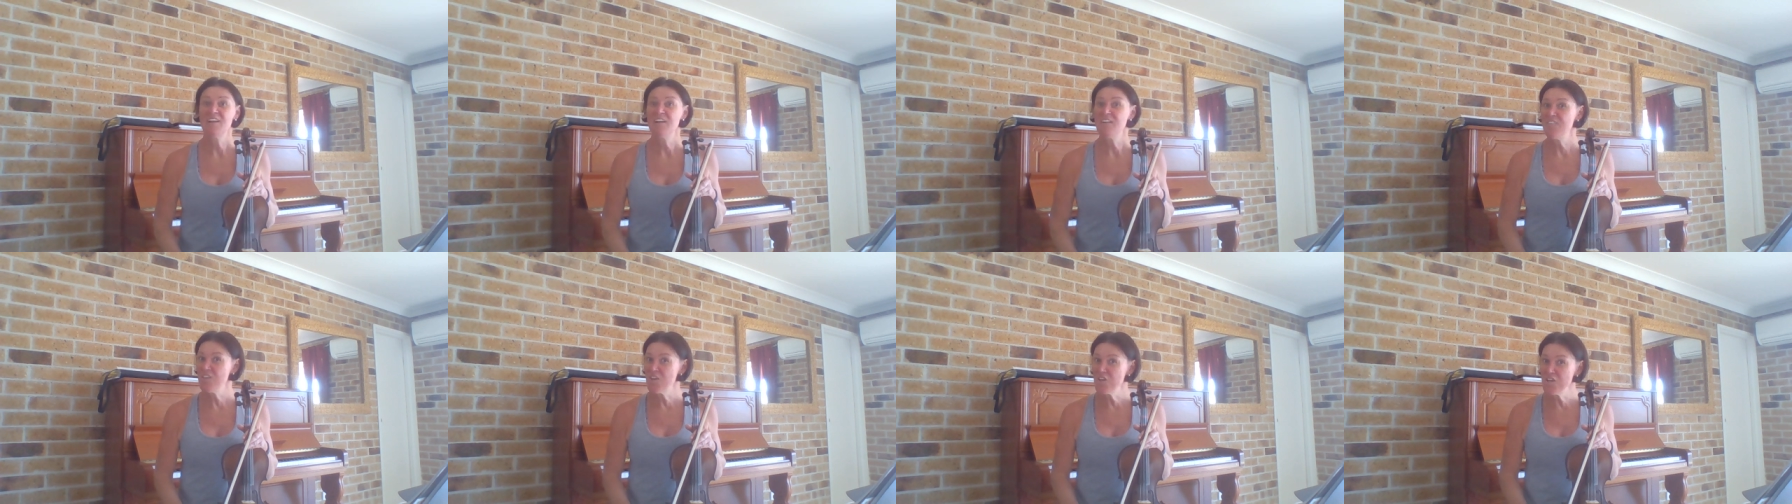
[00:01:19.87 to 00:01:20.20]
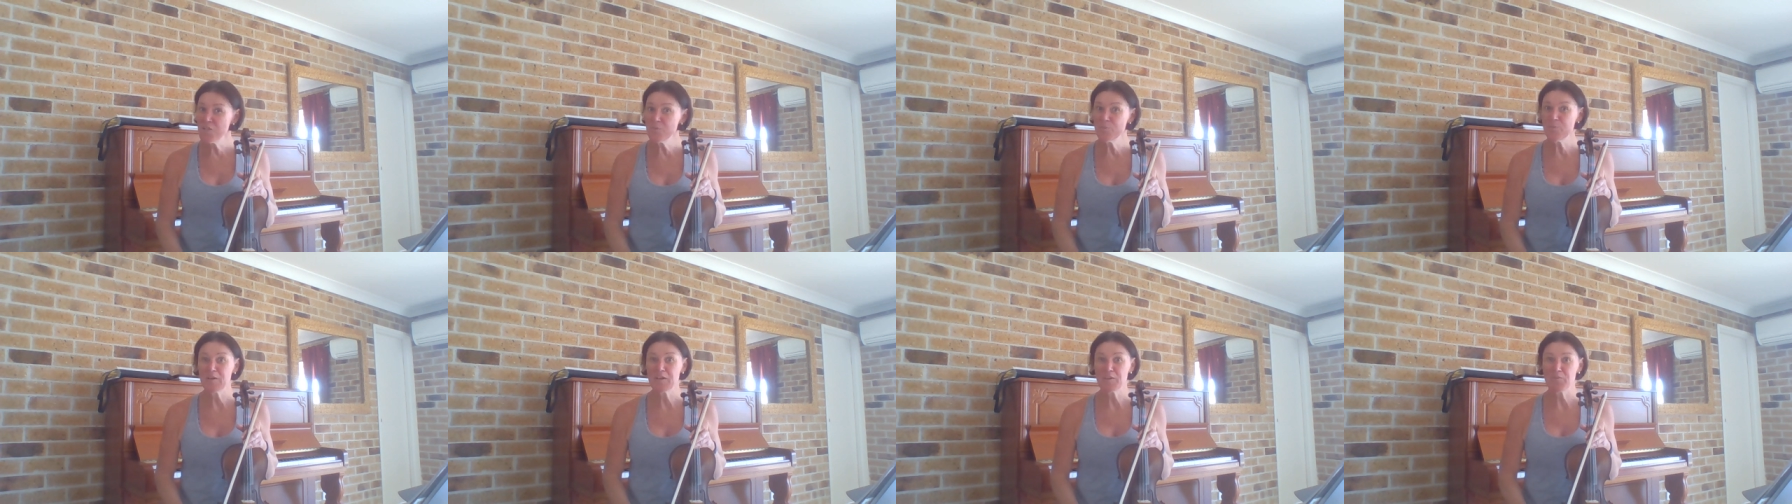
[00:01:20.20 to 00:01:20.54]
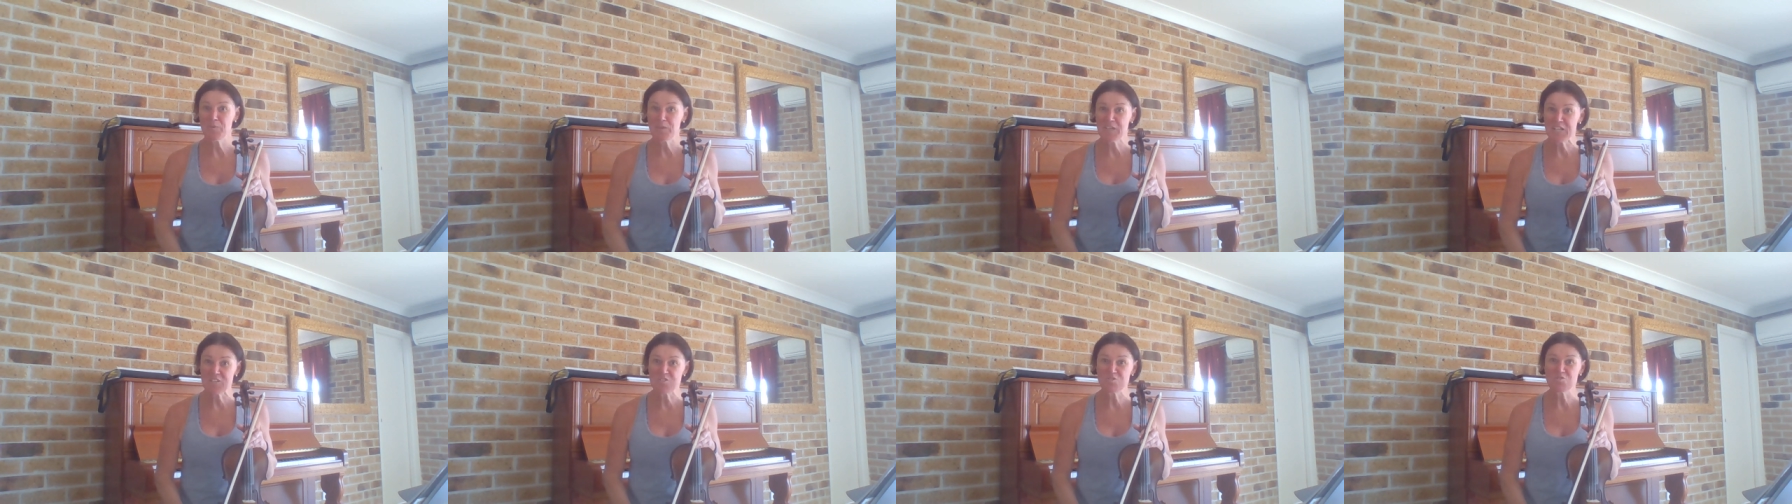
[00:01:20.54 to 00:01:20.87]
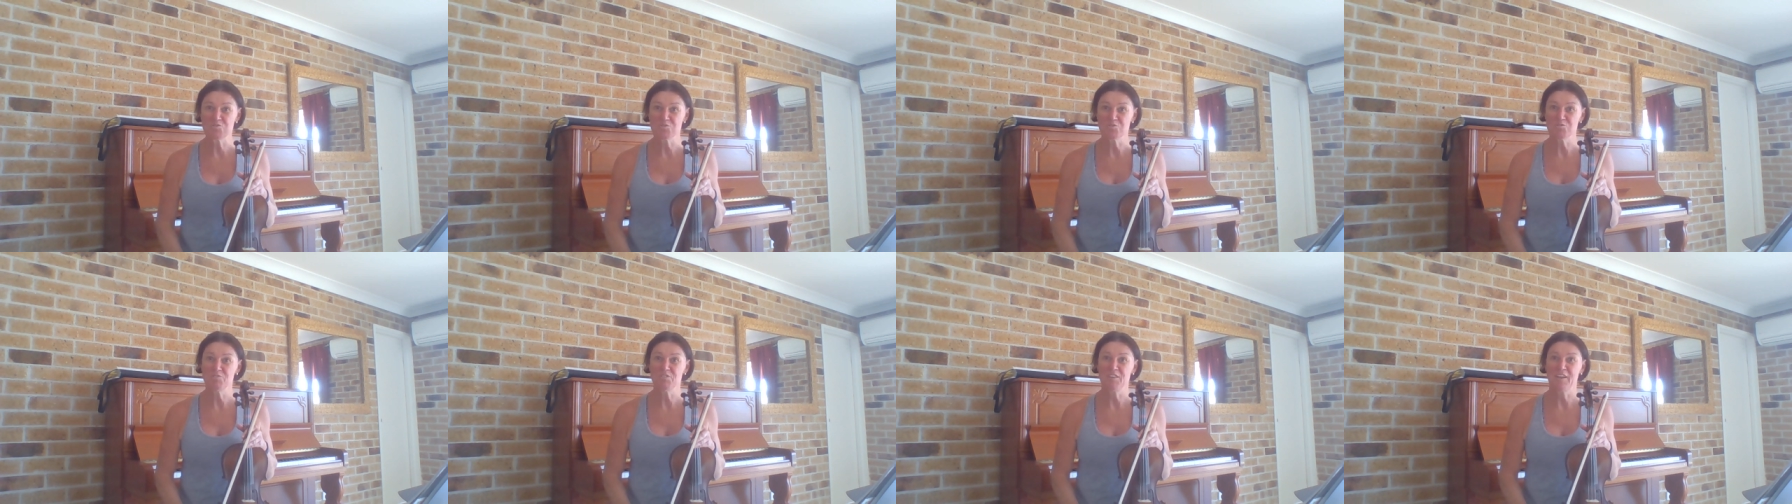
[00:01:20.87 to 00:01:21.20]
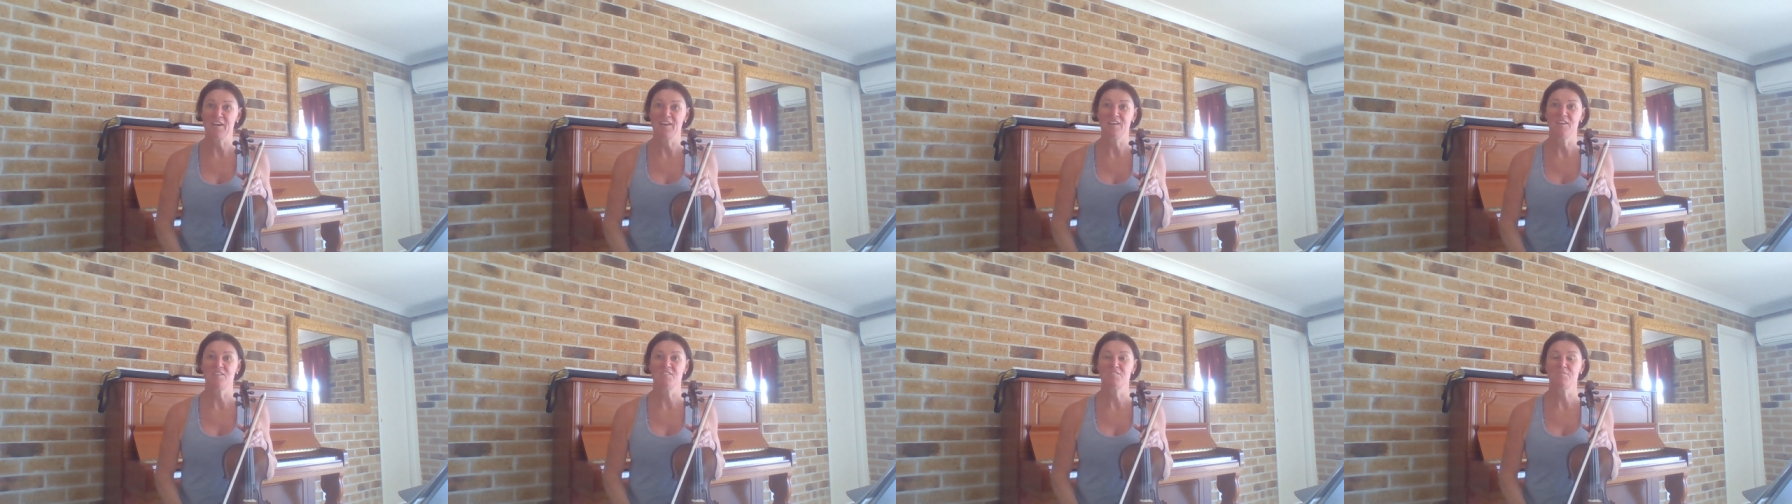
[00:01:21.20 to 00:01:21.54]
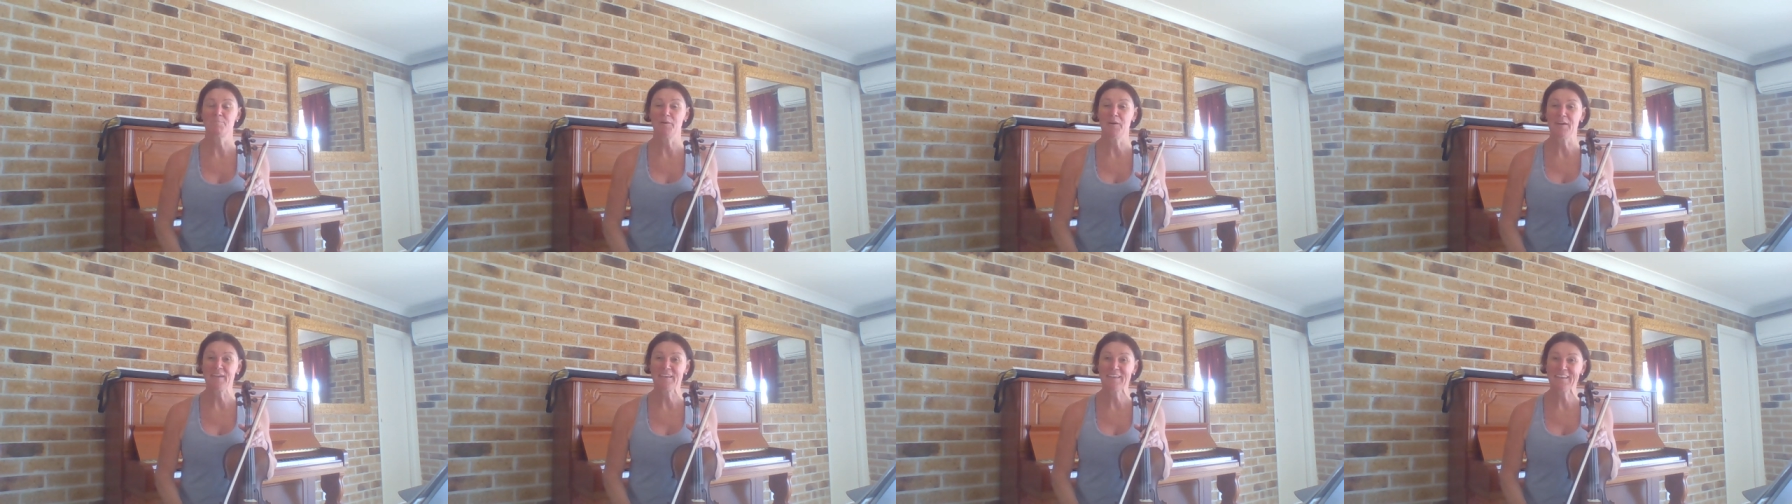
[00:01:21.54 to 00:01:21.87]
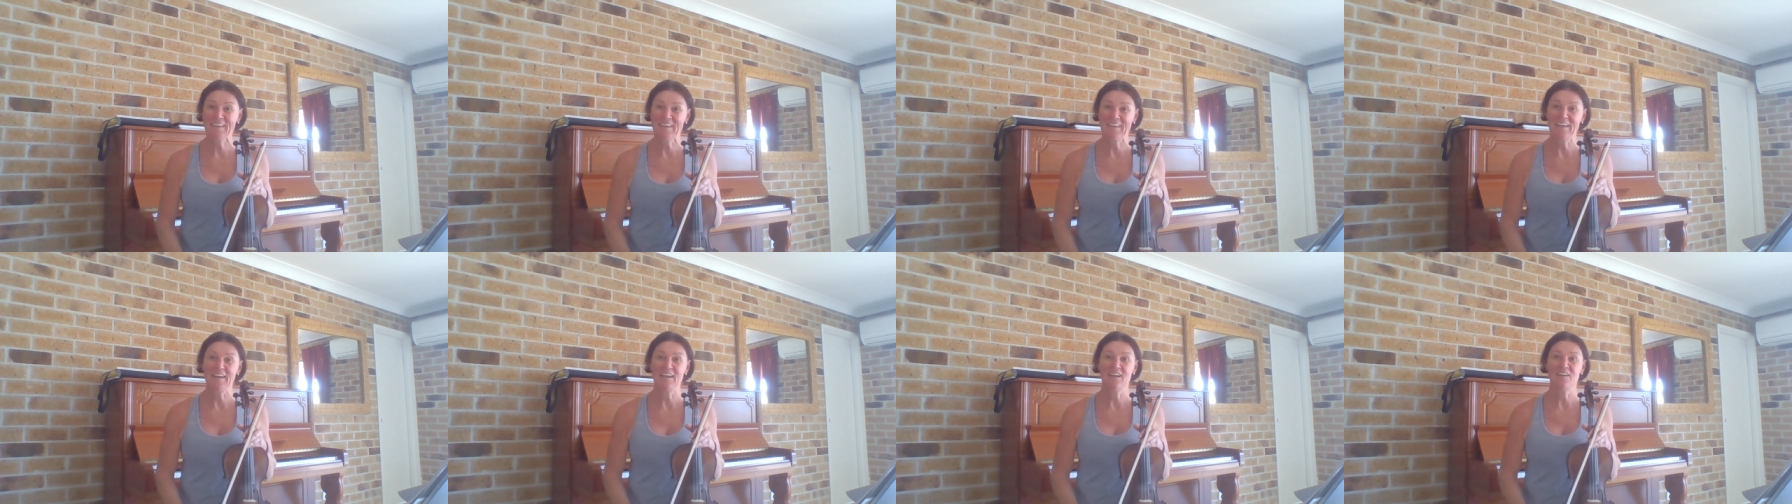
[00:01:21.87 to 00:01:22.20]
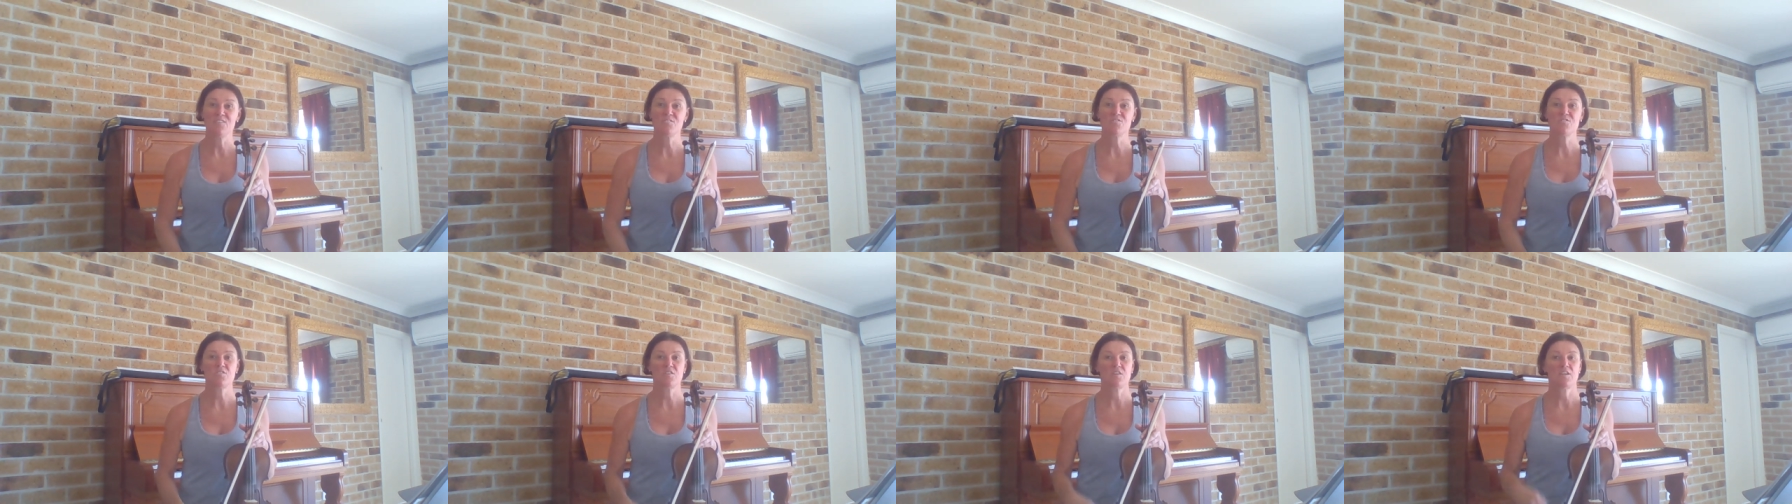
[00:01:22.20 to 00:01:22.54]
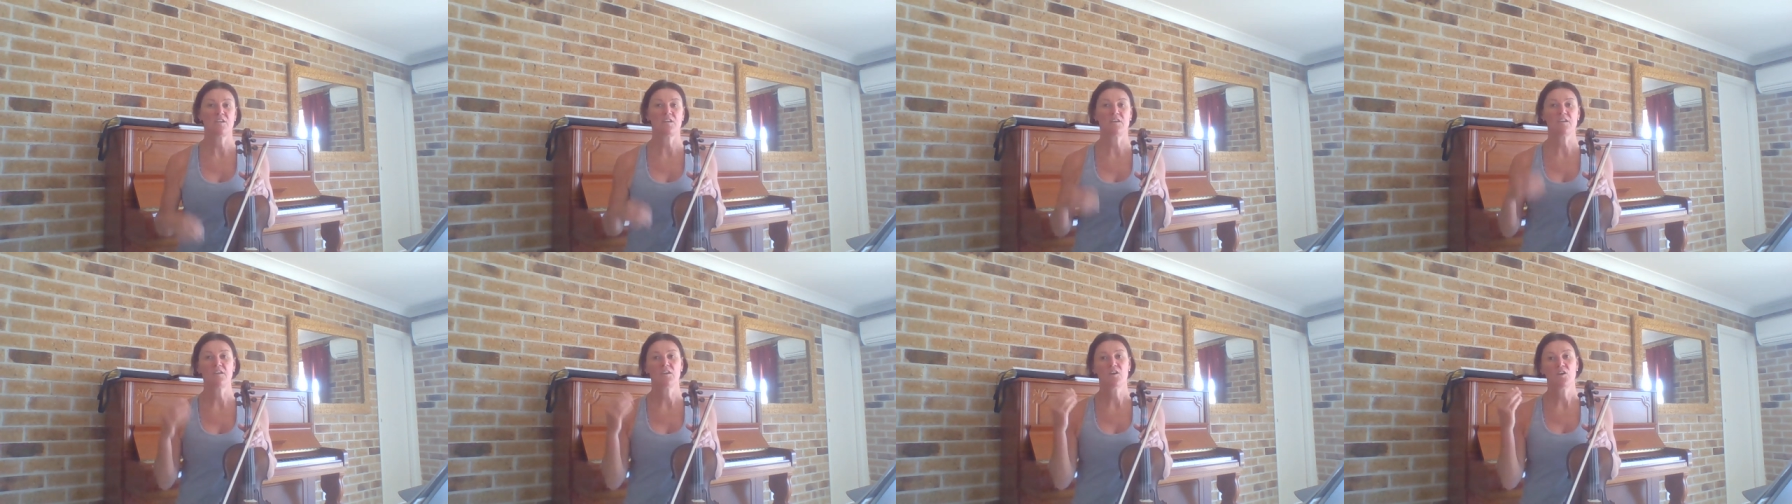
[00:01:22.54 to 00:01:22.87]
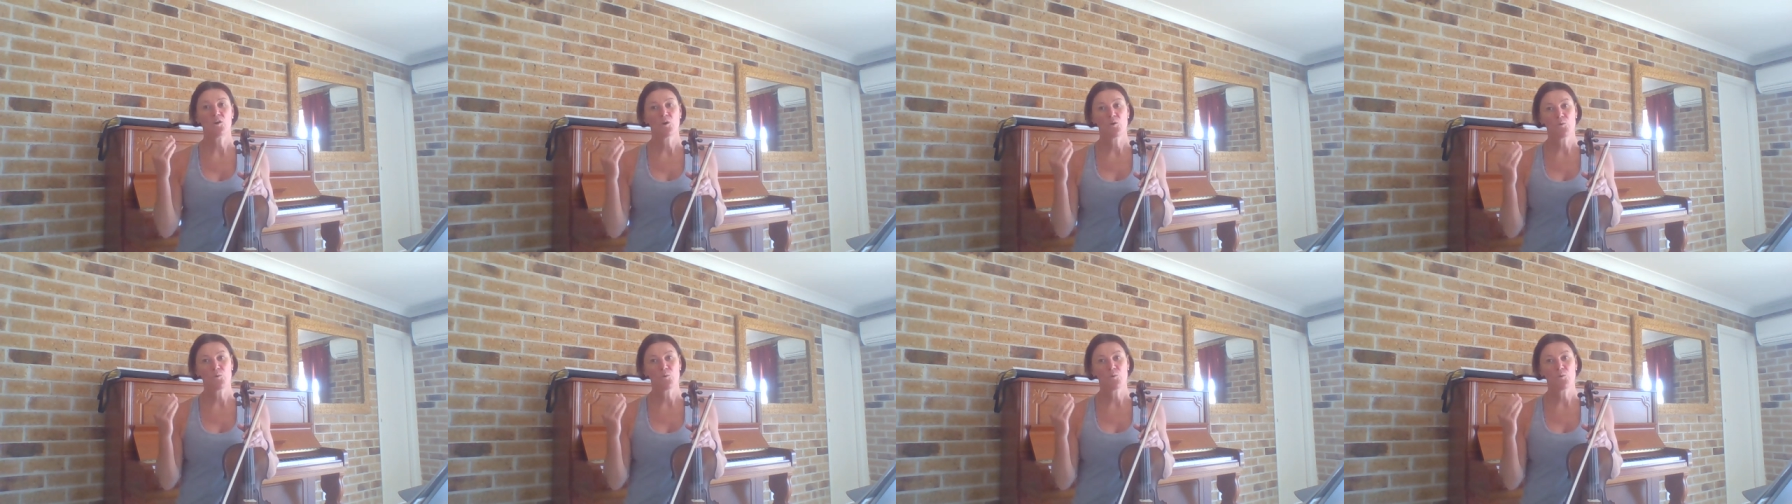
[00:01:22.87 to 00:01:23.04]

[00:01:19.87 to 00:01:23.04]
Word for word: And the only way we can do that is by counting